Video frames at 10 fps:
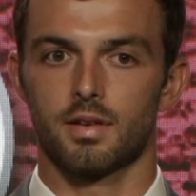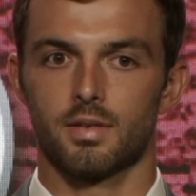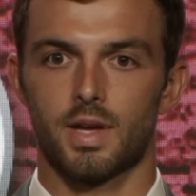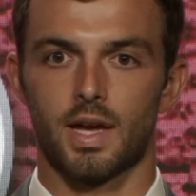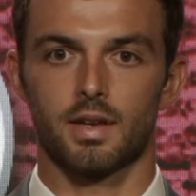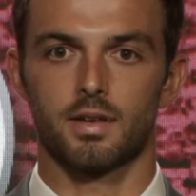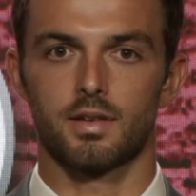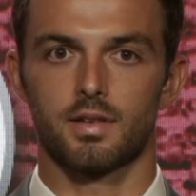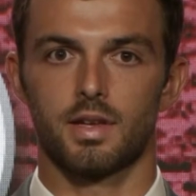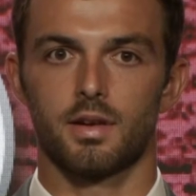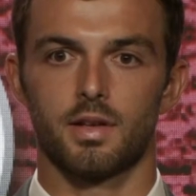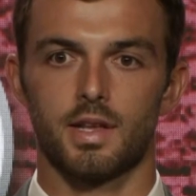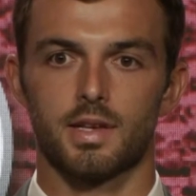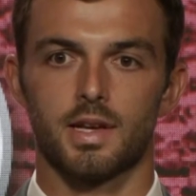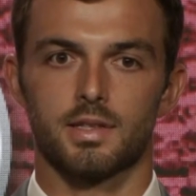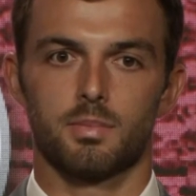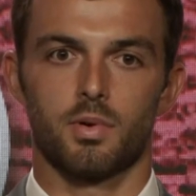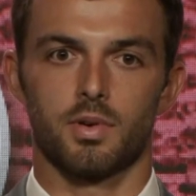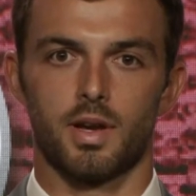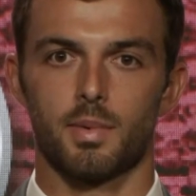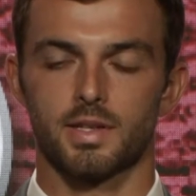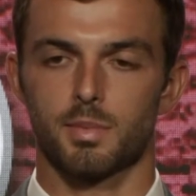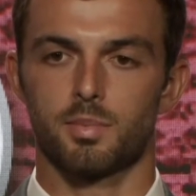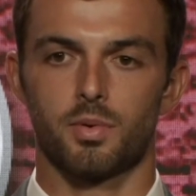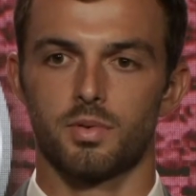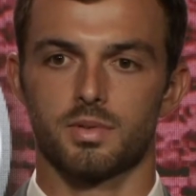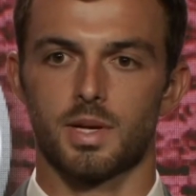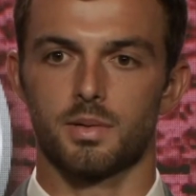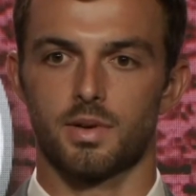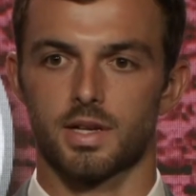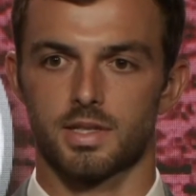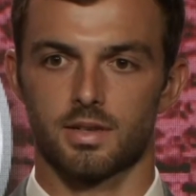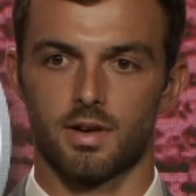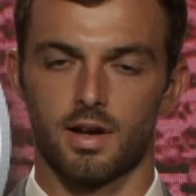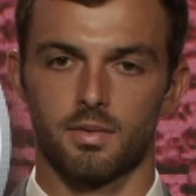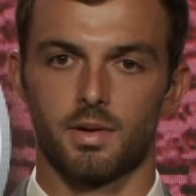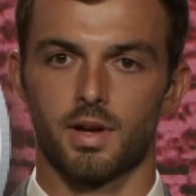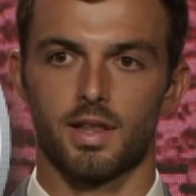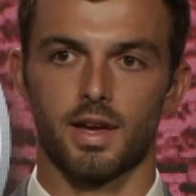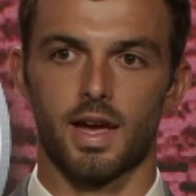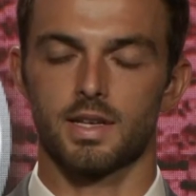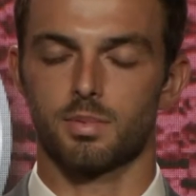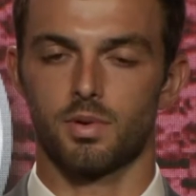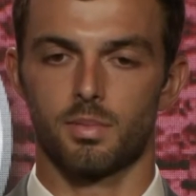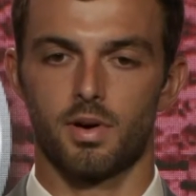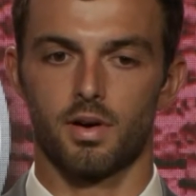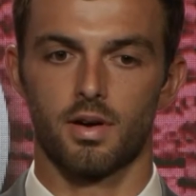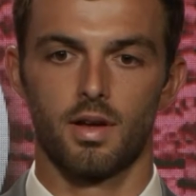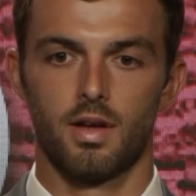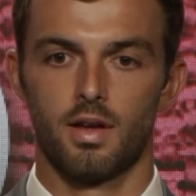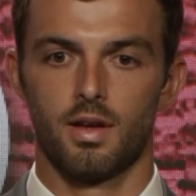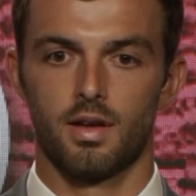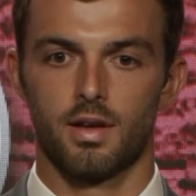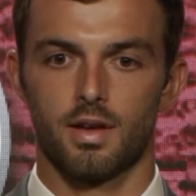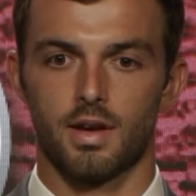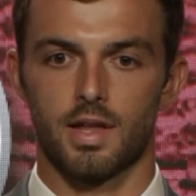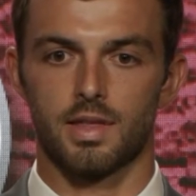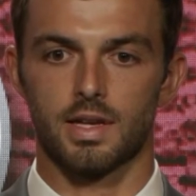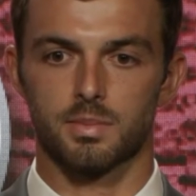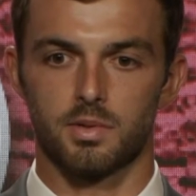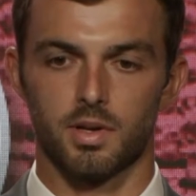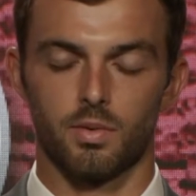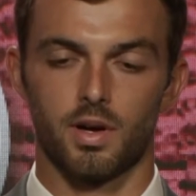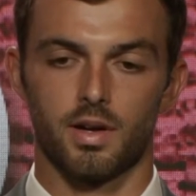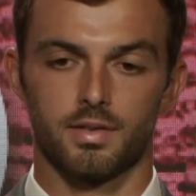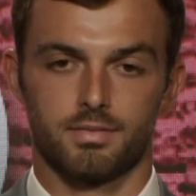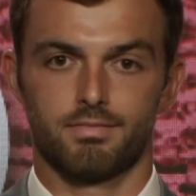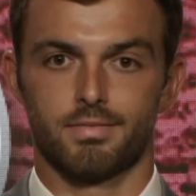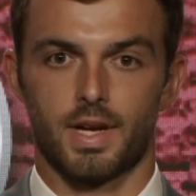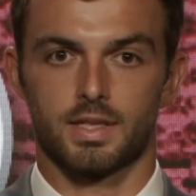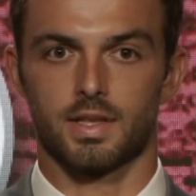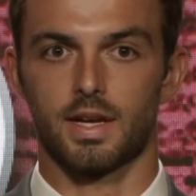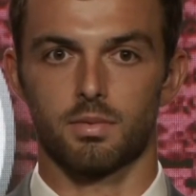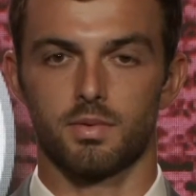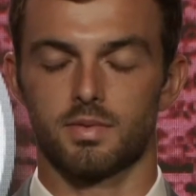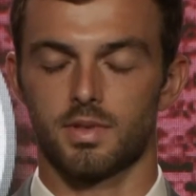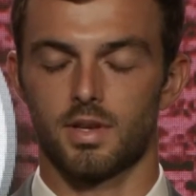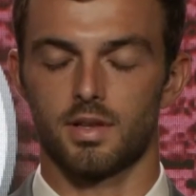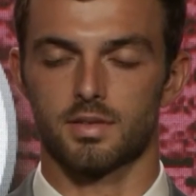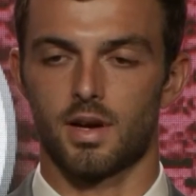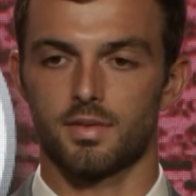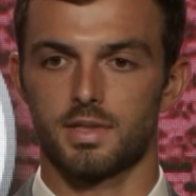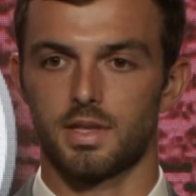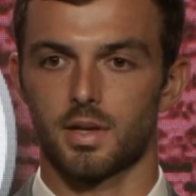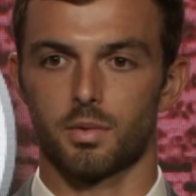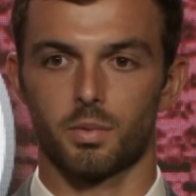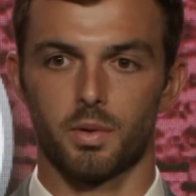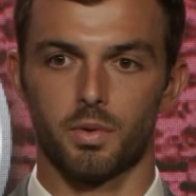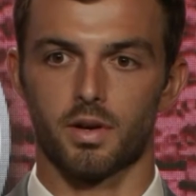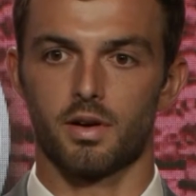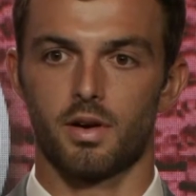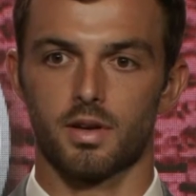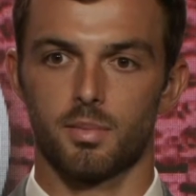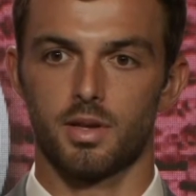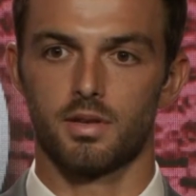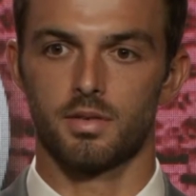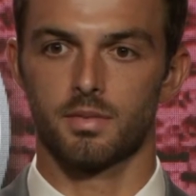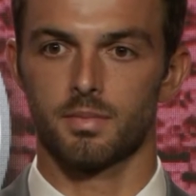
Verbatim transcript: You got, you know, that, that's important. Everybody's going to be pulling in the same direction, right? We don't got a lot of guys pulling apart. I think that's been really well. I, I just liked what we've done this offseason. I think we're really working hard, competing.